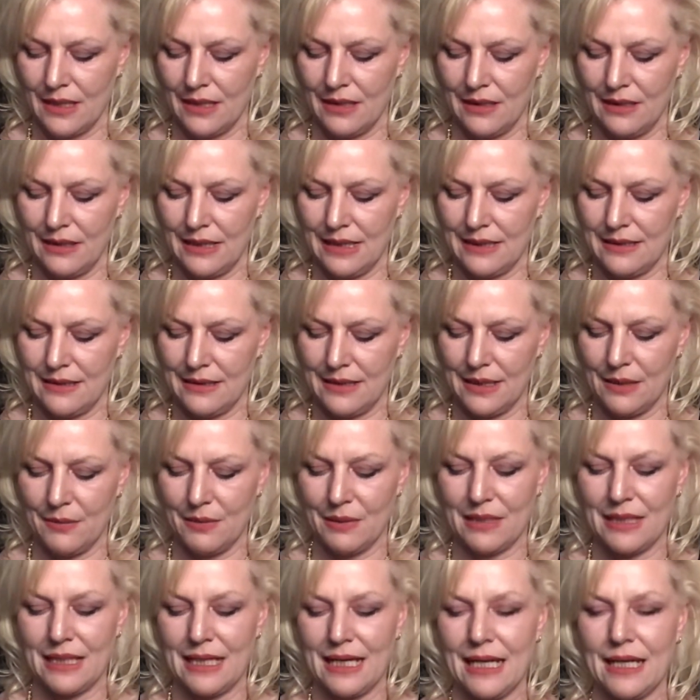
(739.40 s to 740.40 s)
Let's see
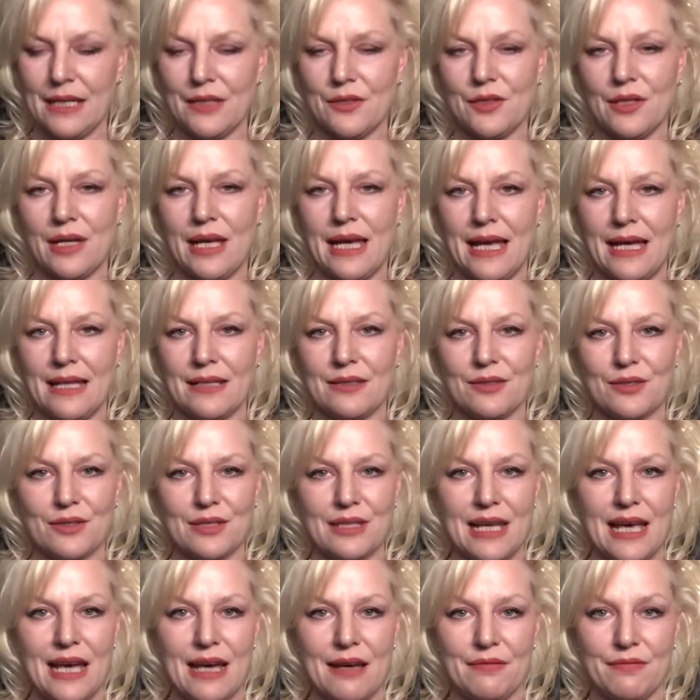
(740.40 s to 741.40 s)
what the angel answers
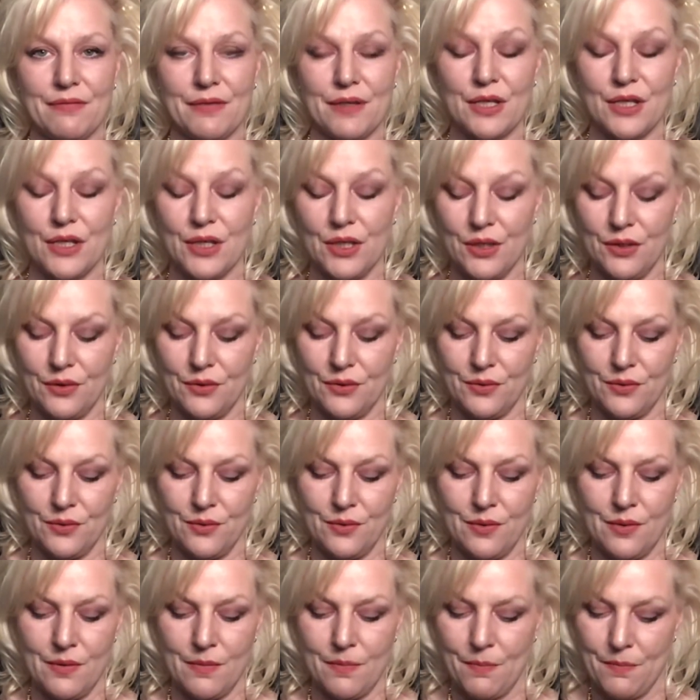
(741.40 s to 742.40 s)
have for
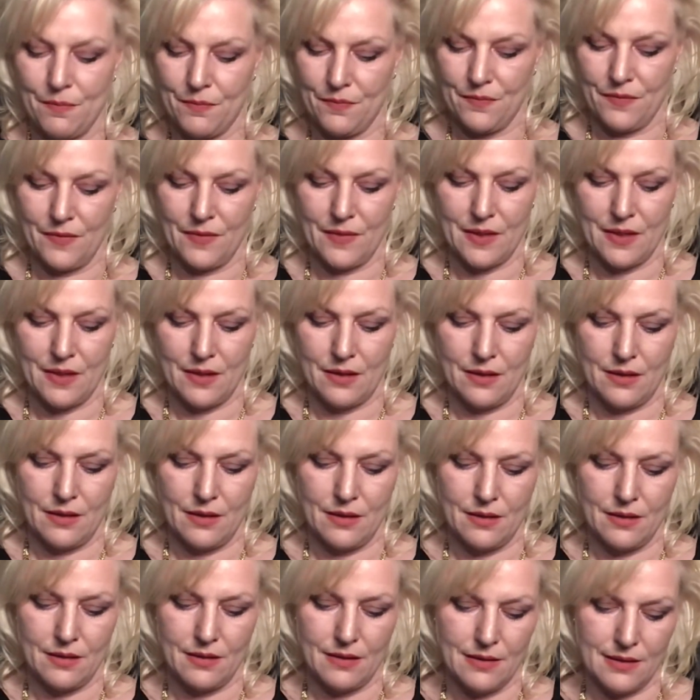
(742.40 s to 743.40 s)
you
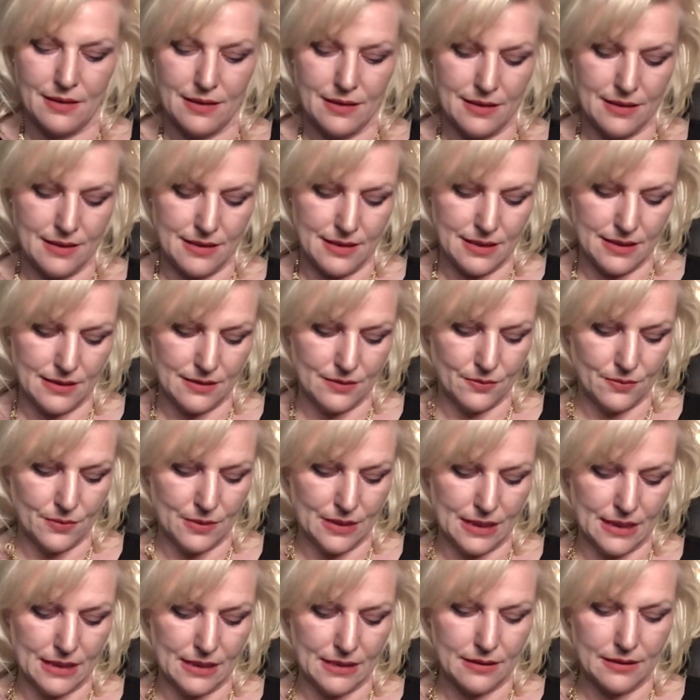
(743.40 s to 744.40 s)
this
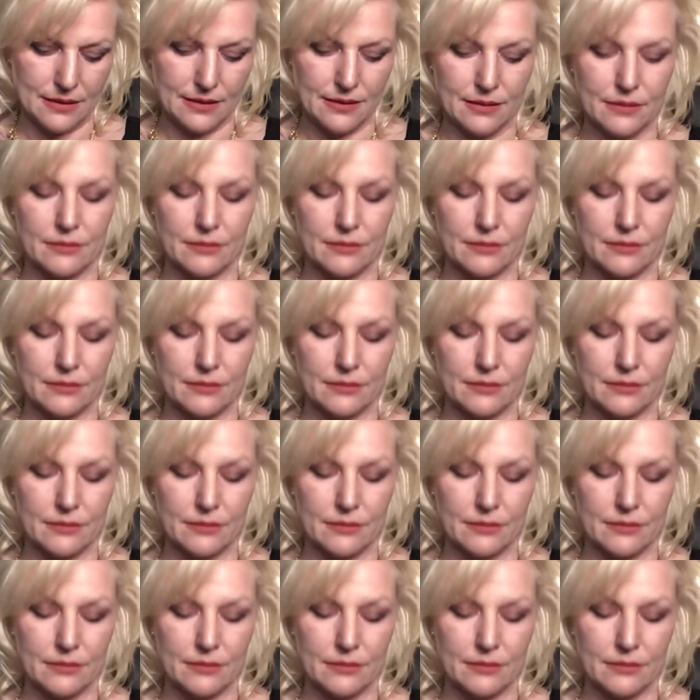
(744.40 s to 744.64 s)
week.